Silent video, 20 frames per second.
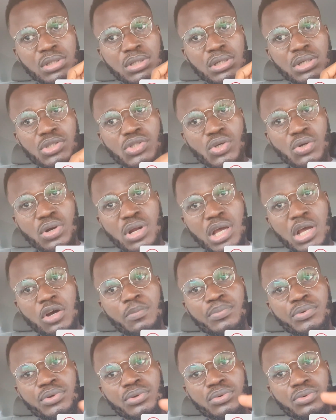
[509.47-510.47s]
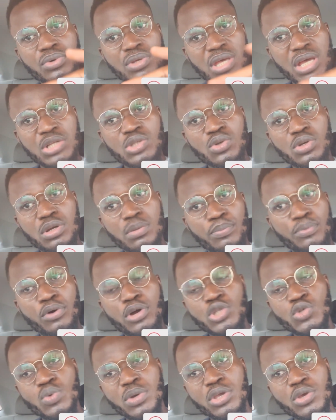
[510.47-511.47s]
it's gonna help you get to the
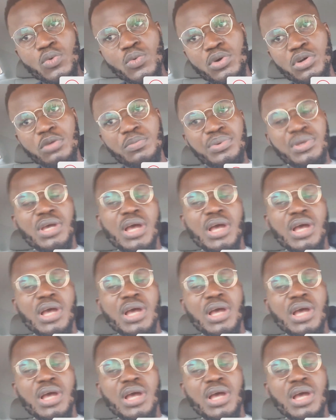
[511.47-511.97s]
point where you want to be,